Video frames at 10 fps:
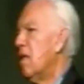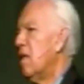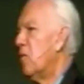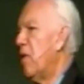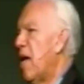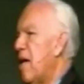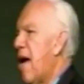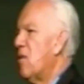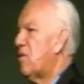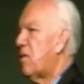We
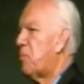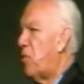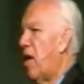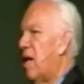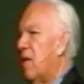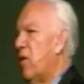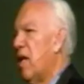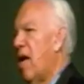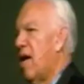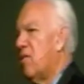announce prayer, we
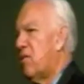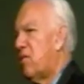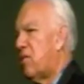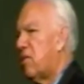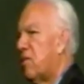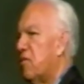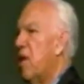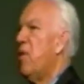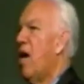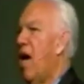announce
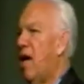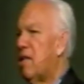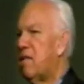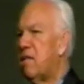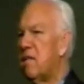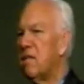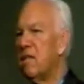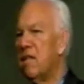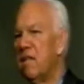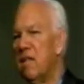BBS.
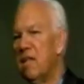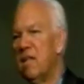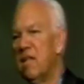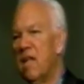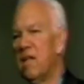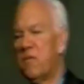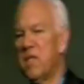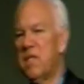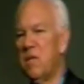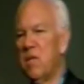And the first
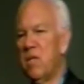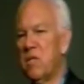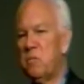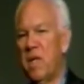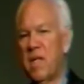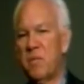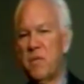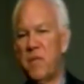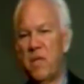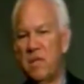thing we'll do is pick up the
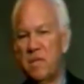phone.